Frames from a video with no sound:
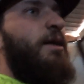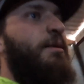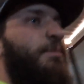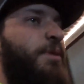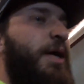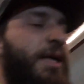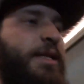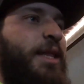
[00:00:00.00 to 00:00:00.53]

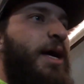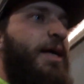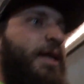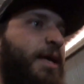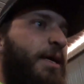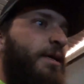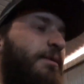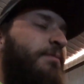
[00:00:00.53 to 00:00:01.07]
braided line
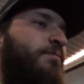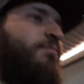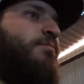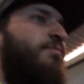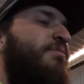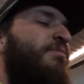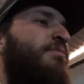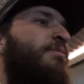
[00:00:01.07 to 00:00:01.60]
kit,
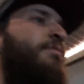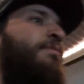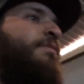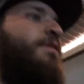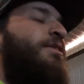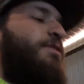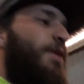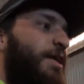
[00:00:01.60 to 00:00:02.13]

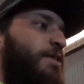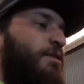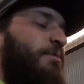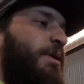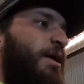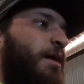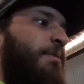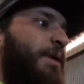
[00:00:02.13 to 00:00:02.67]
so that should
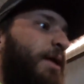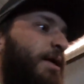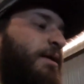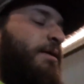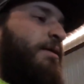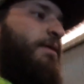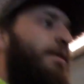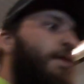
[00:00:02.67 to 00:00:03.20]
be coming in.